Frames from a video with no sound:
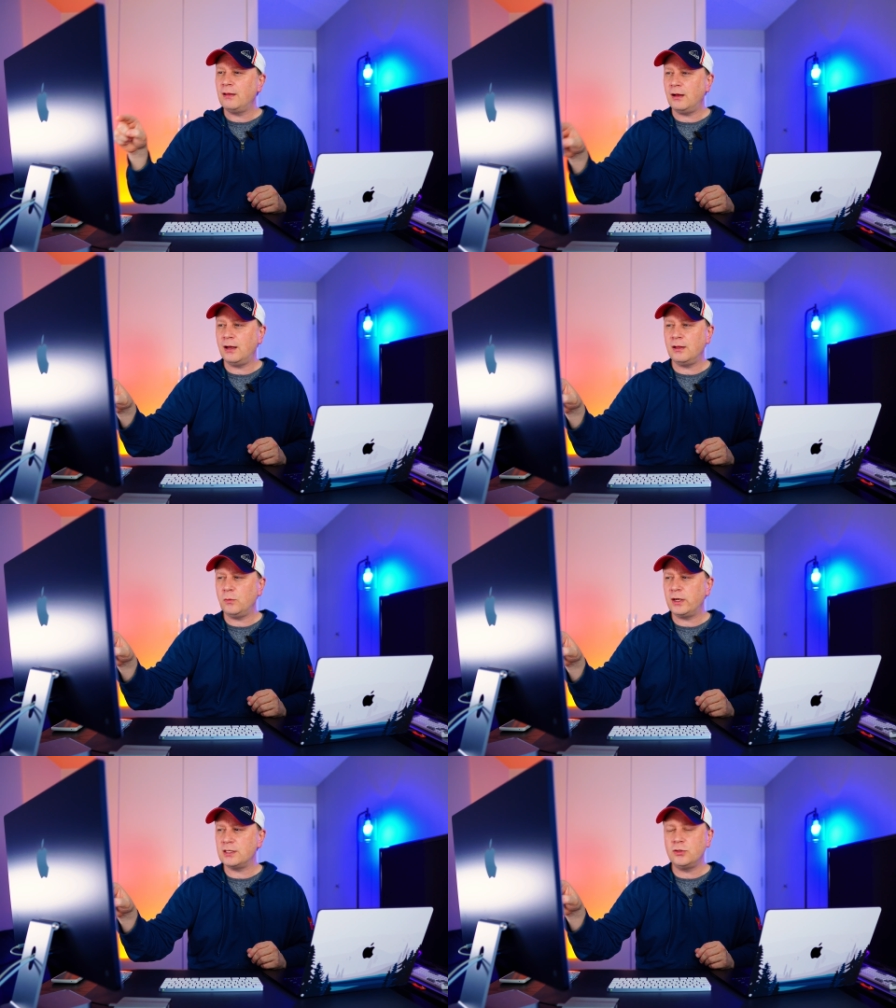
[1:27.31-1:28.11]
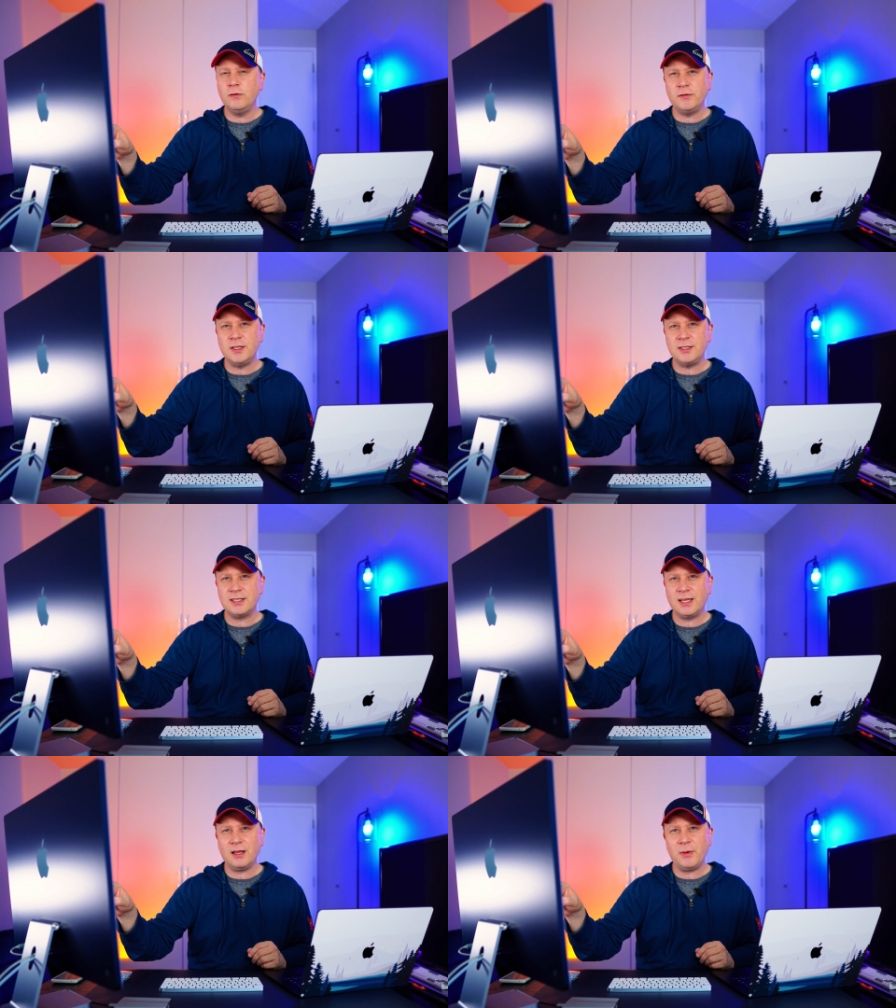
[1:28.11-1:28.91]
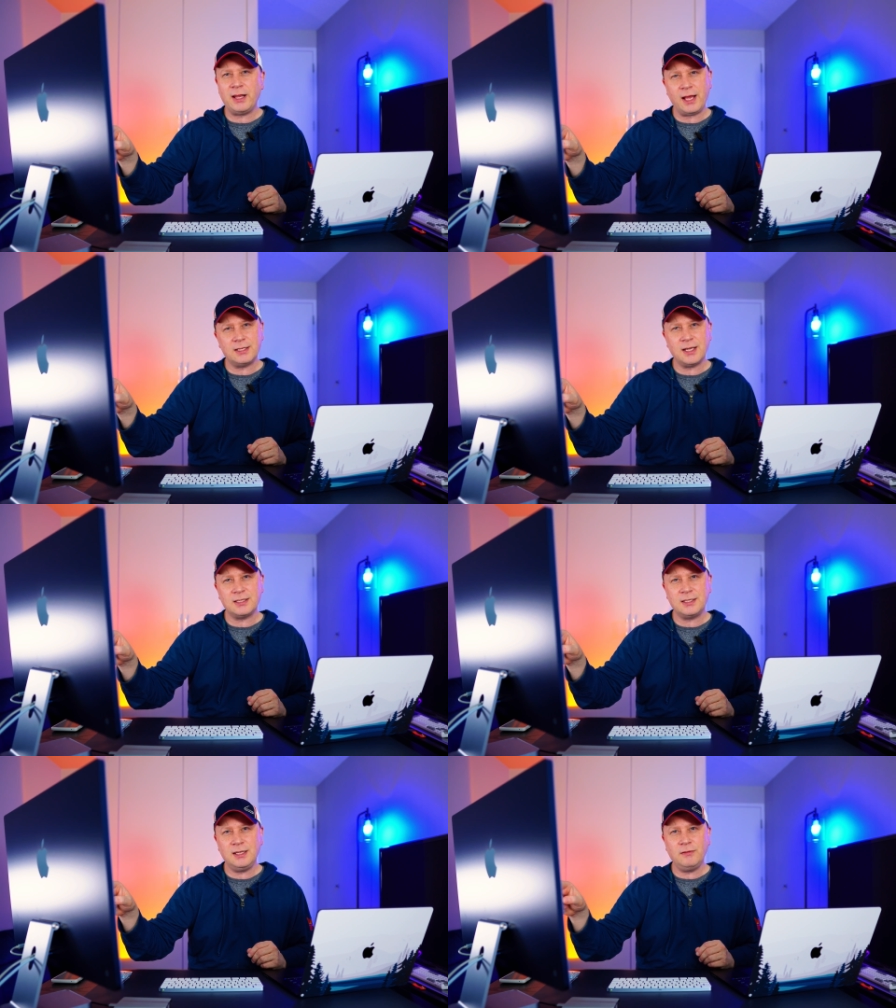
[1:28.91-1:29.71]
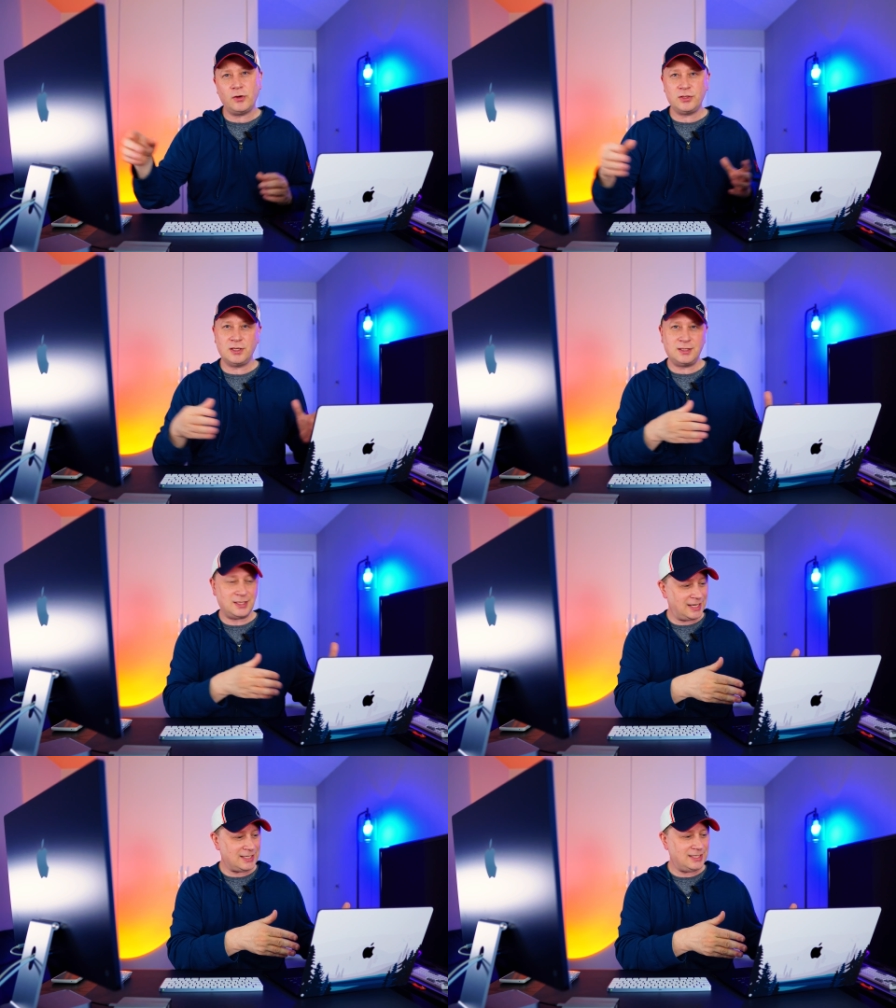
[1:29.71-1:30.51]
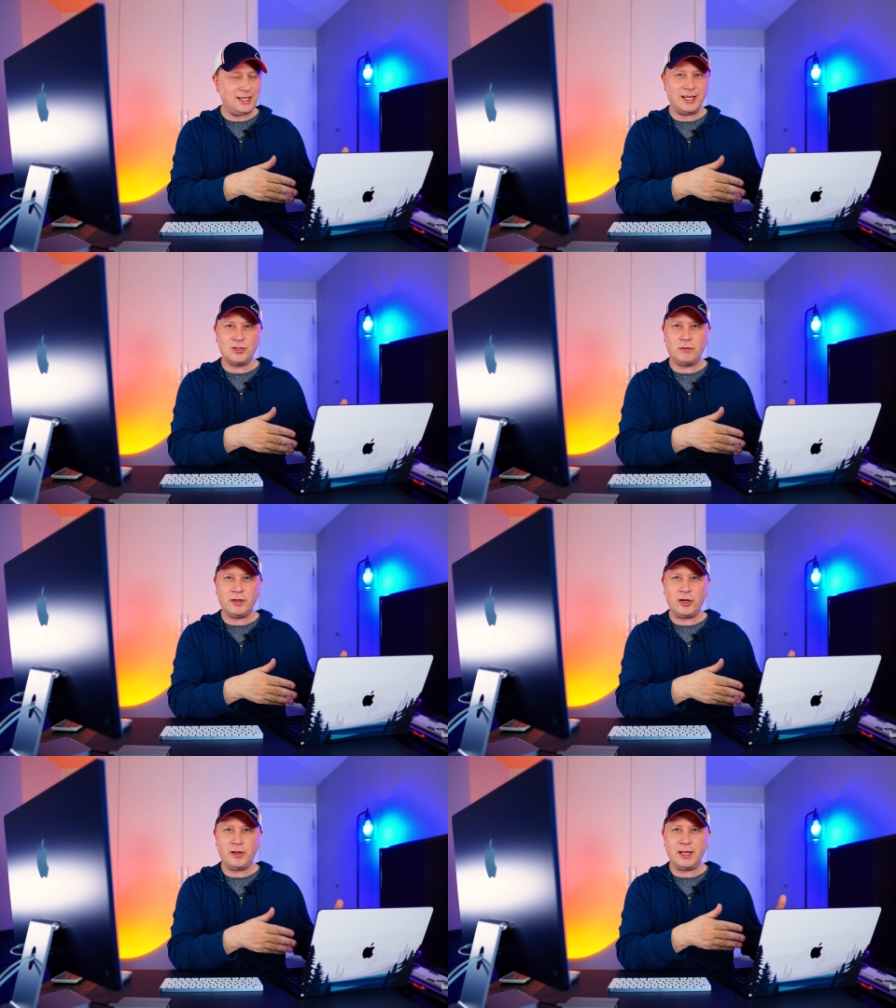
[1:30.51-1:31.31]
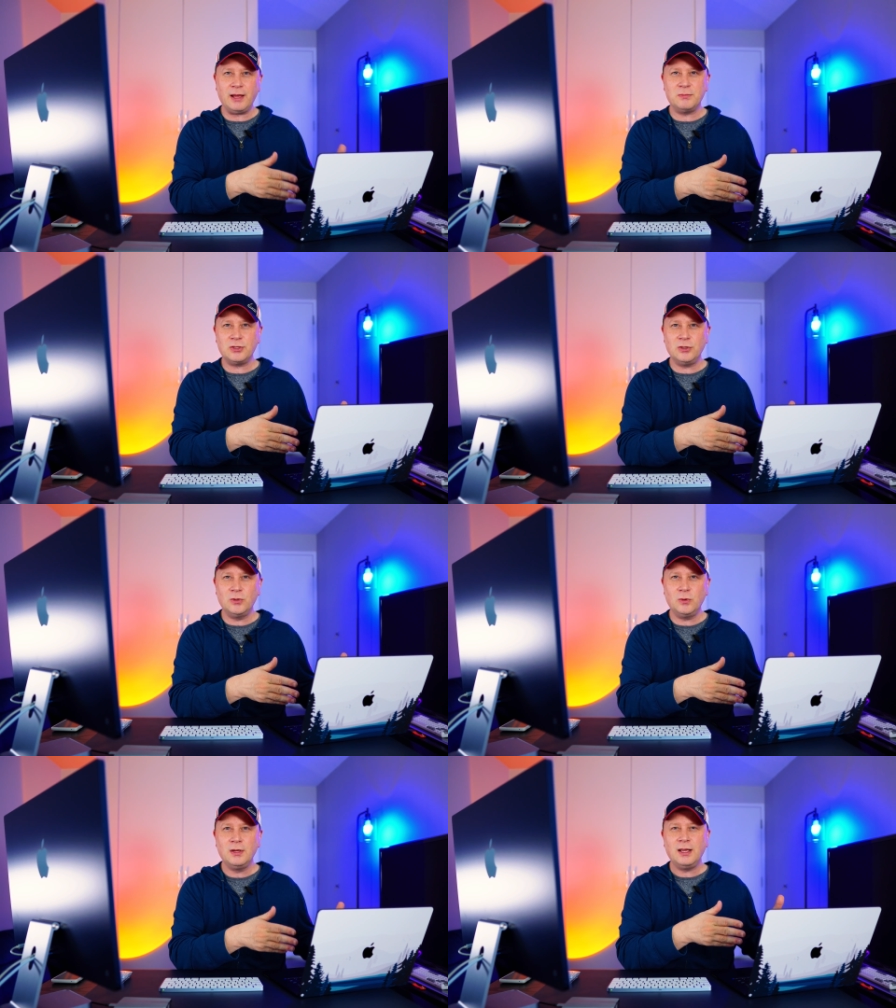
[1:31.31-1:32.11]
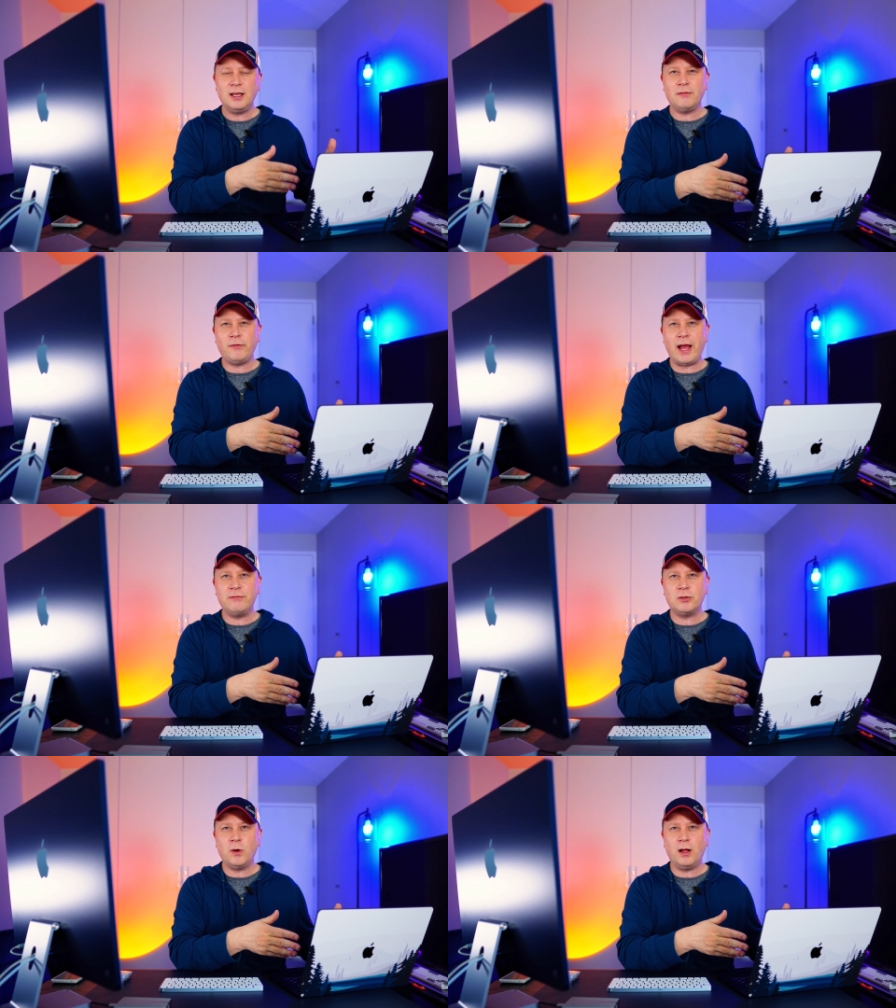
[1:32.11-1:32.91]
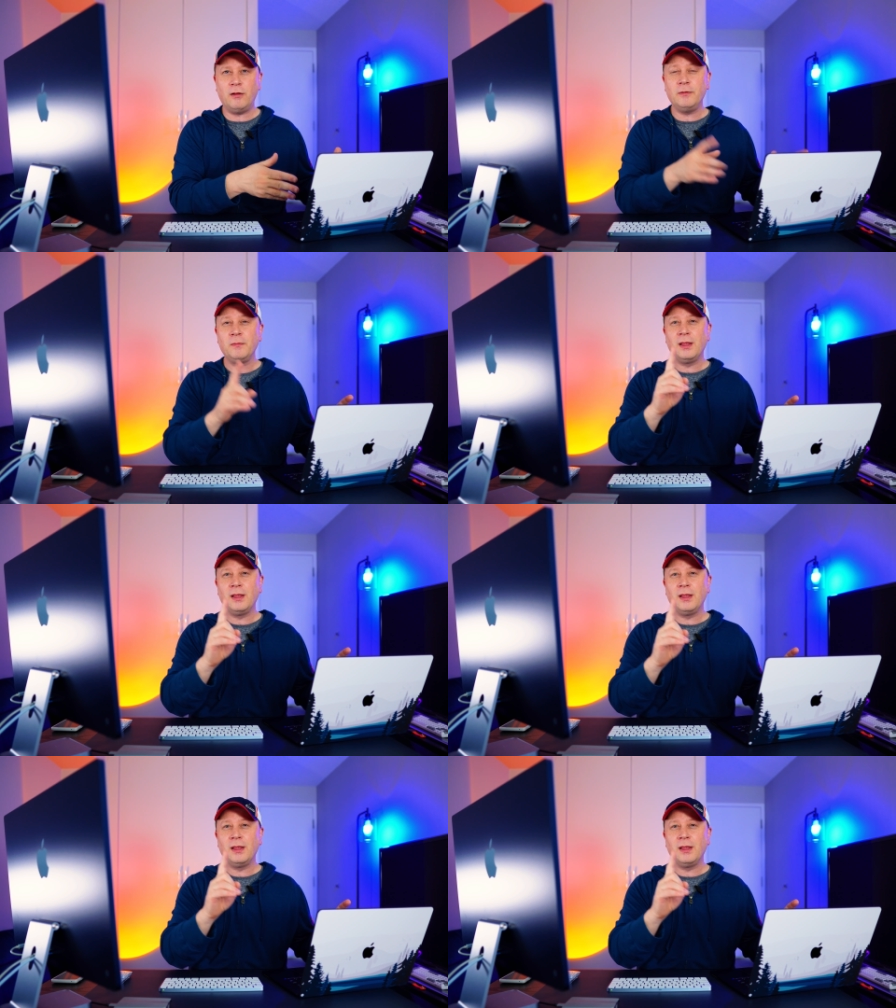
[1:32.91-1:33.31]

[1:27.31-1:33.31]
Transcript: Uh, what is a two fifty-six gigabyte S S D versus the sixteen gigs over here in the M two and the five twelve.